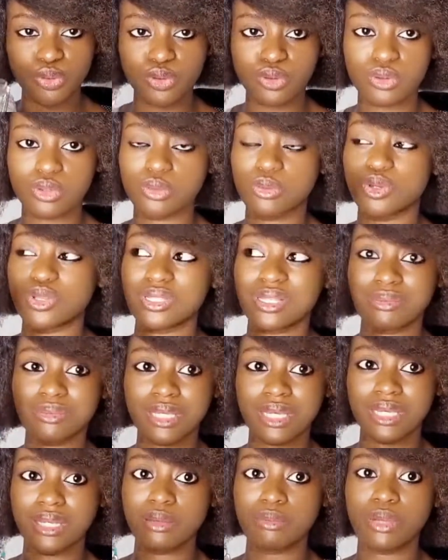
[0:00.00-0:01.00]
product, because I'm
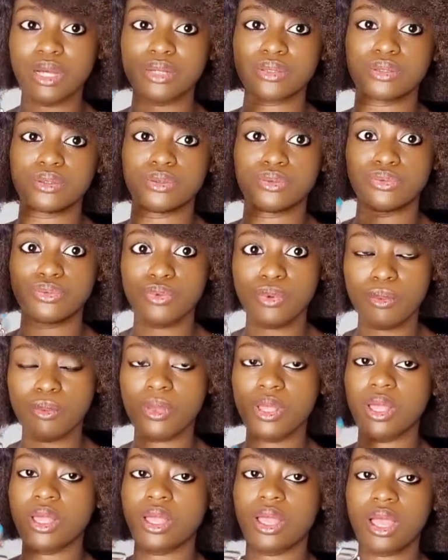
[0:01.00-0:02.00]
taking it back to the room